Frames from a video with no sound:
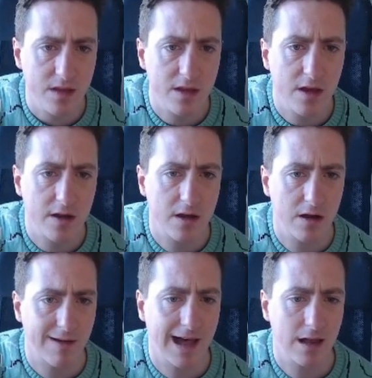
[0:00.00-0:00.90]
Got a kind
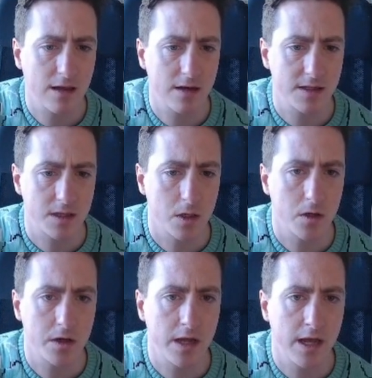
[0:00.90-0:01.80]
of Alekine's
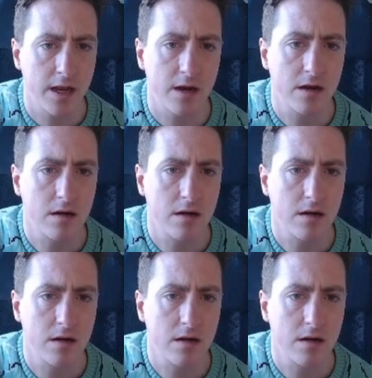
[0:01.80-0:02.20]
gun here.